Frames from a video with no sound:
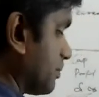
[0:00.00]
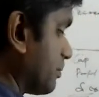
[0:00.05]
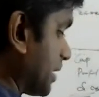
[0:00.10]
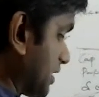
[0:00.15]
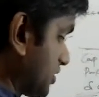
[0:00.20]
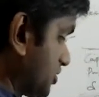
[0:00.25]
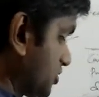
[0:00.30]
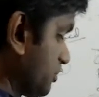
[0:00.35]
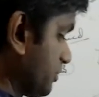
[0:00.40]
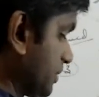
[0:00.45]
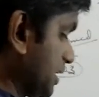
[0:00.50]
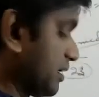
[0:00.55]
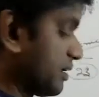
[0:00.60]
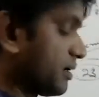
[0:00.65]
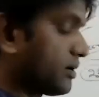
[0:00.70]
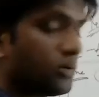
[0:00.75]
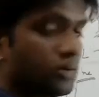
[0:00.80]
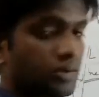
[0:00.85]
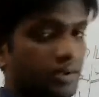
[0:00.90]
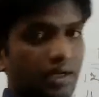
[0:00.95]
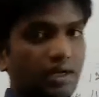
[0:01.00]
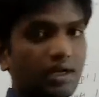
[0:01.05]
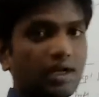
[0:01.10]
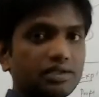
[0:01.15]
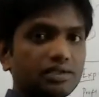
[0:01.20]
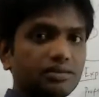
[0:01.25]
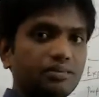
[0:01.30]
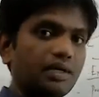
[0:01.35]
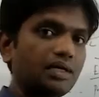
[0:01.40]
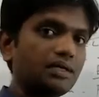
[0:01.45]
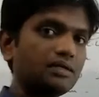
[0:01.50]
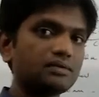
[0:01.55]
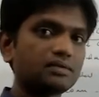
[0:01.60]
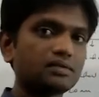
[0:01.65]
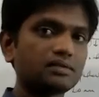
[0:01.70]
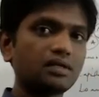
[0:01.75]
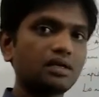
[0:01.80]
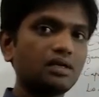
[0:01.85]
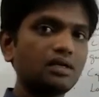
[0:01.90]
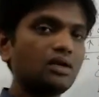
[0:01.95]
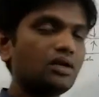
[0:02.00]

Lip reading: match to my closing cash balance.